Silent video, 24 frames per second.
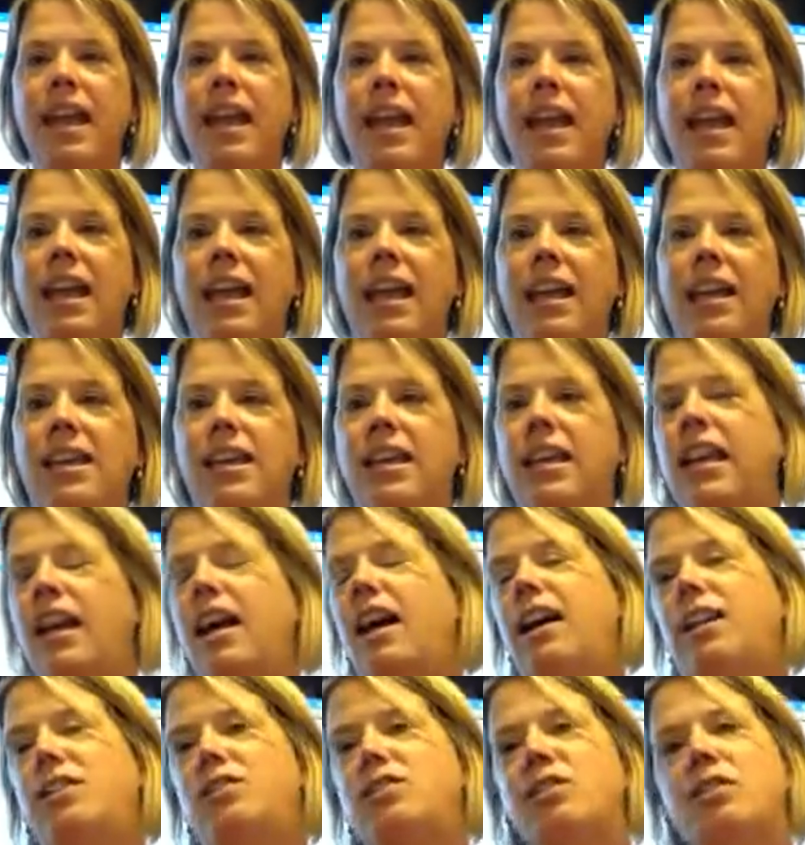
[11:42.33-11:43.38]
and
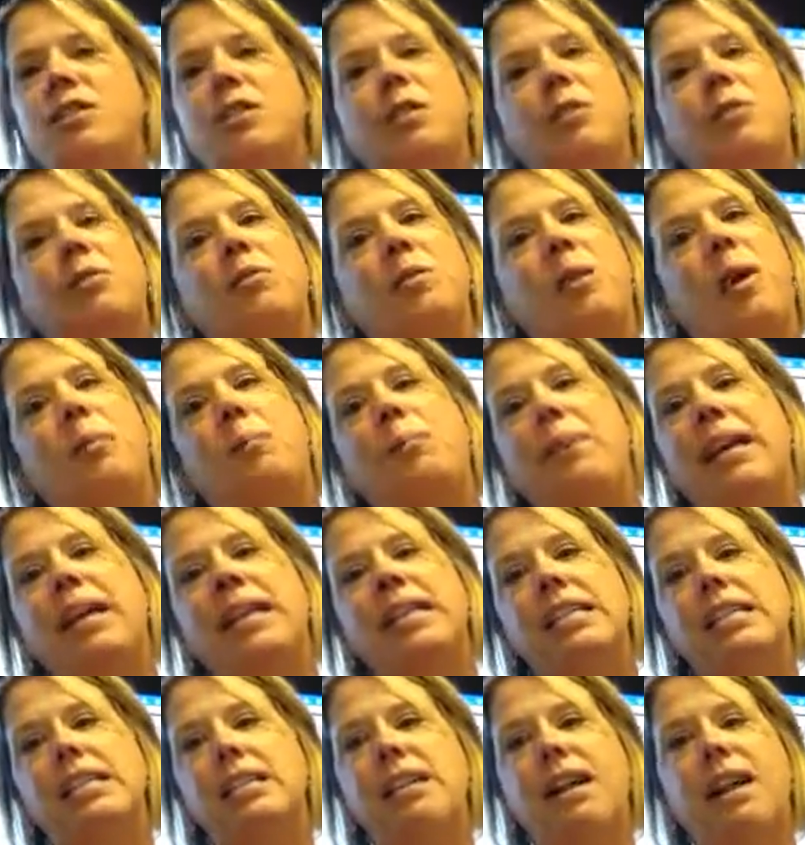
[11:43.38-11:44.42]
just a
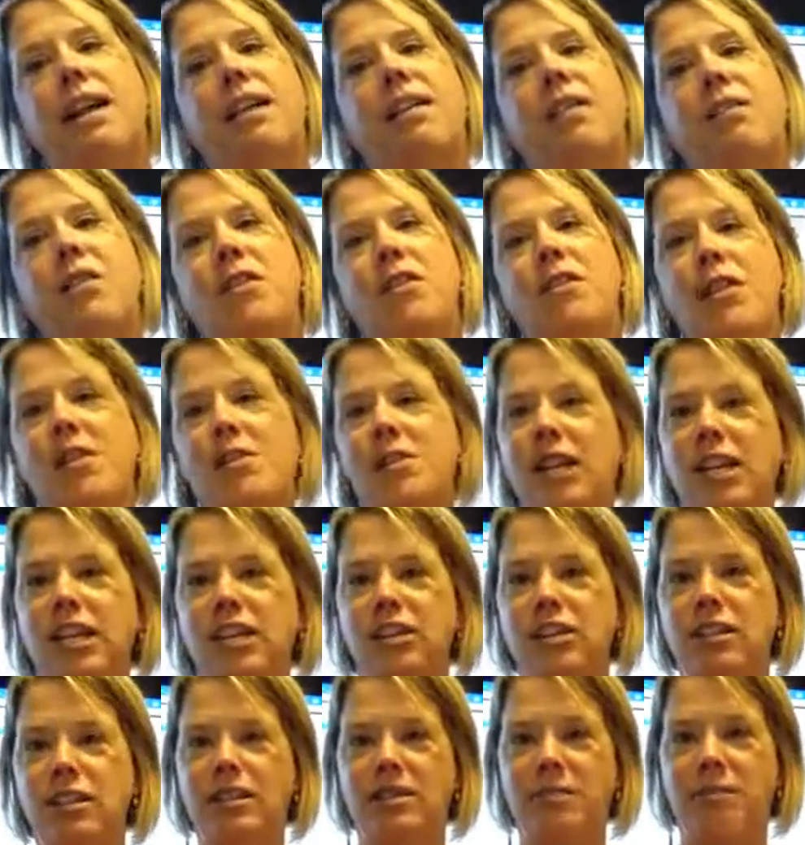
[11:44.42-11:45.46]
piece of the
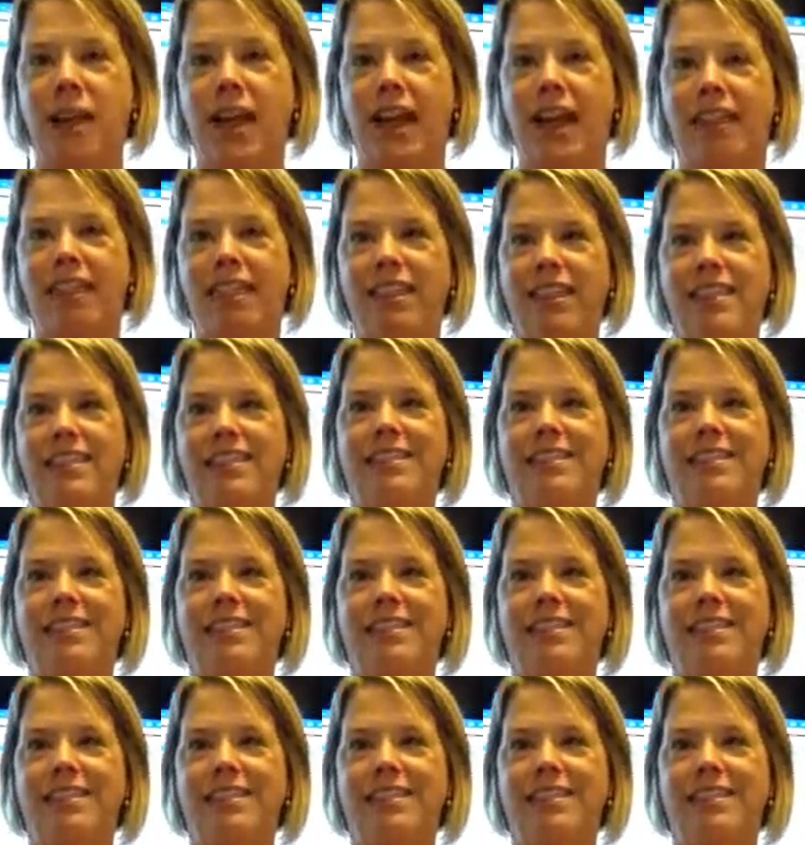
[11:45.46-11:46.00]
foundations of math.